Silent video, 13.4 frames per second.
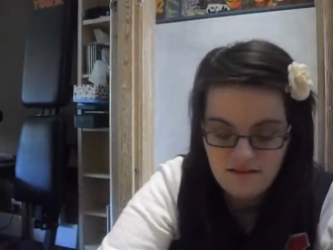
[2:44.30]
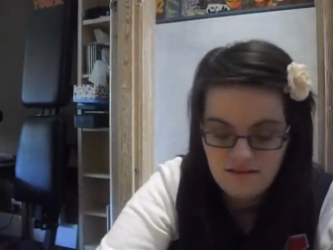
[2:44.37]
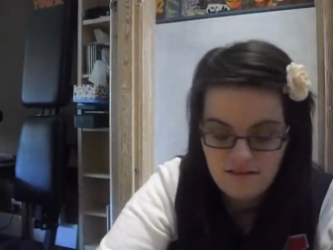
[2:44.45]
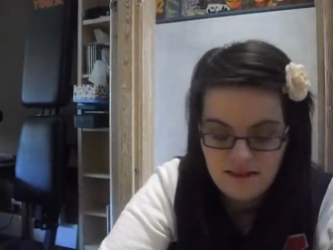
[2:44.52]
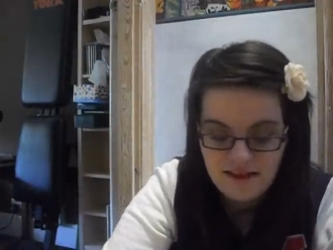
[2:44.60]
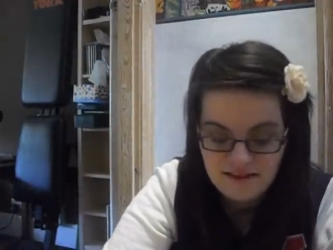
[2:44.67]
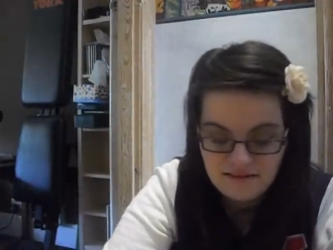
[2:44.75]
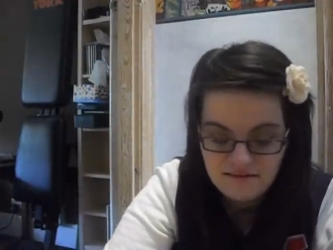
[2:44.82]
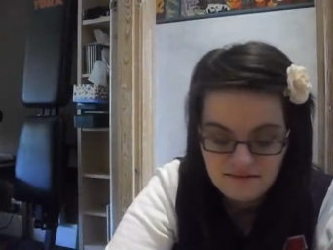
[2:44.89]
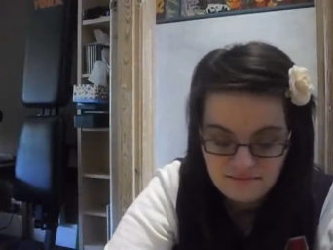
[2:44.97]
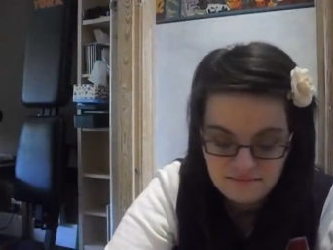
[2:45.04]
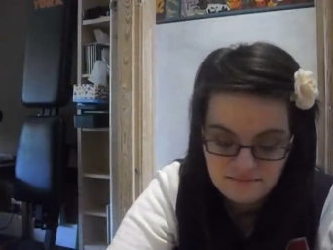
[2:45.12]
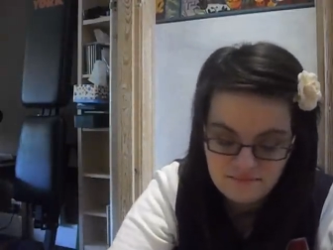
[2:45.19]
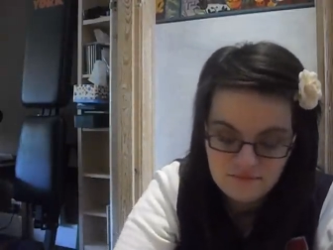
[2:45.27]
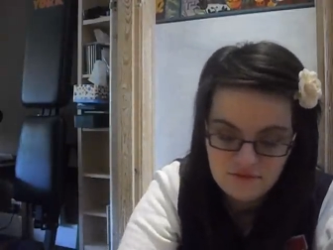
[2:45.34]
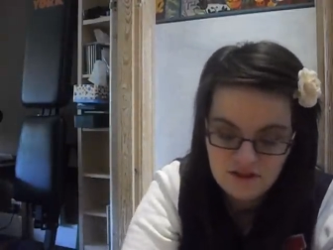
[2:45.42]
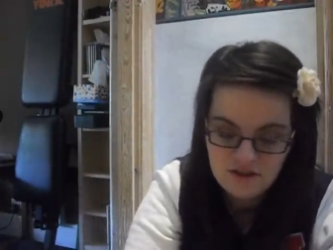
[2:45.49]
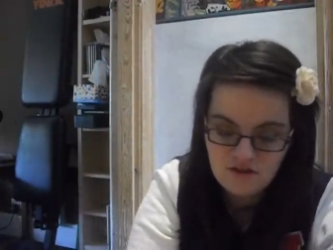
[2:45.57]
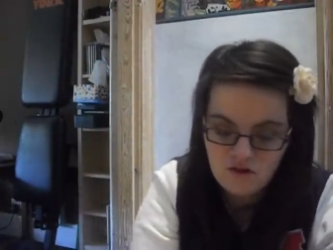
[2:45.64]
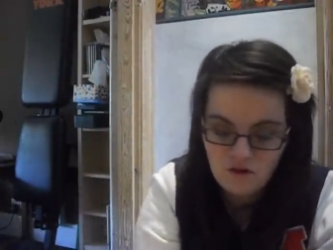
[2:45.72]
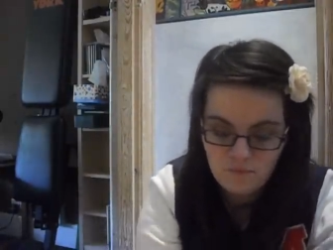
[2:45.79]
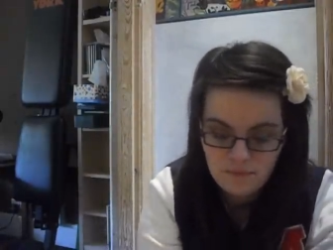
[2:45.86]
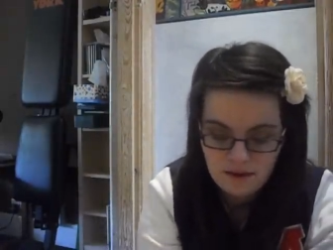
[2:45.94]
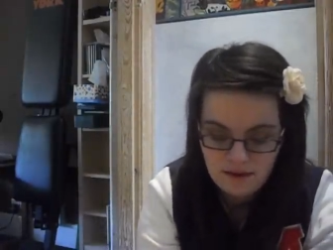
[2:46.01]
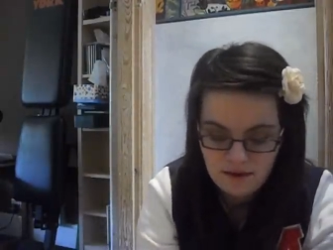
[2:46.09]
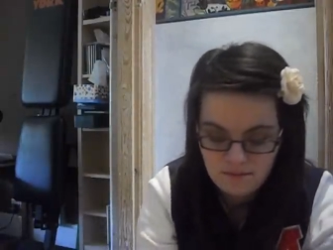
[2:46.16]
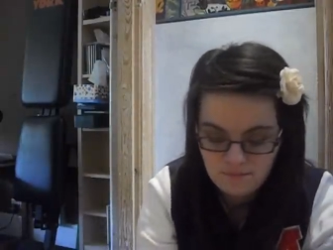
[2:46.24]
Then, she got
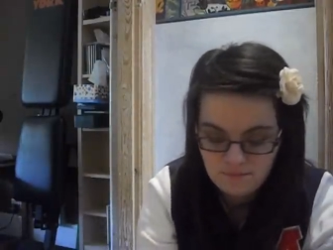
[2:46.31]
me